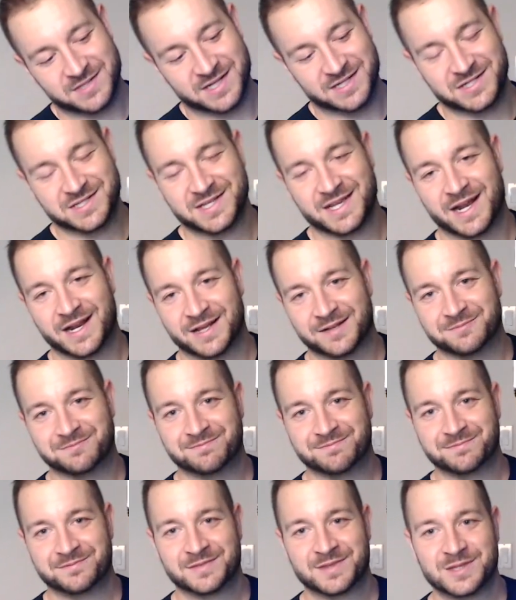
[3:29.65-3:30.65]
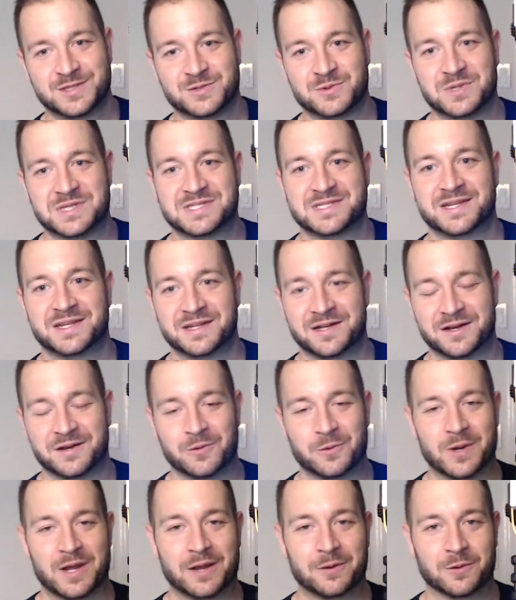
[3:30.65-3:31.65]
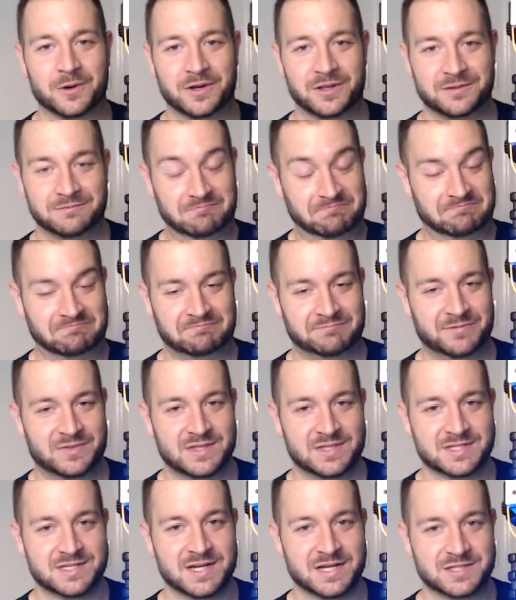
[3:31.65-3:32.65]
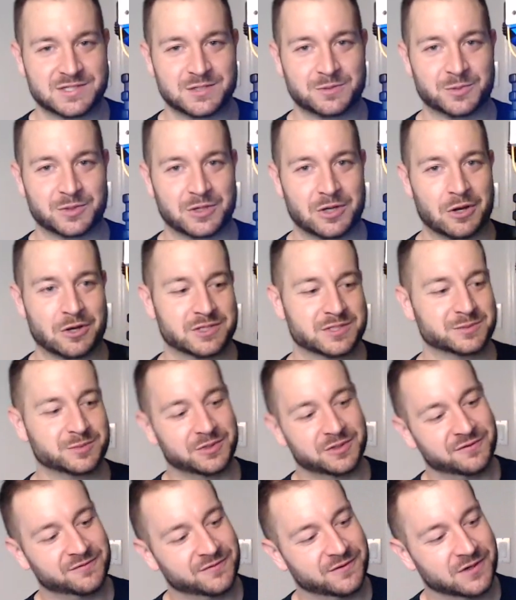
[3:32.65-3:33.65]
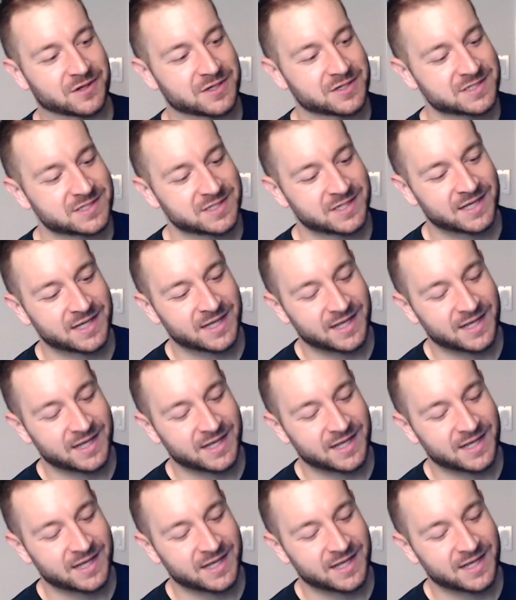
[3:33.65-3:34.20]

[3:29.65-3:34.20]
I just kind of twisted it in a way where it's not super noticeable at first.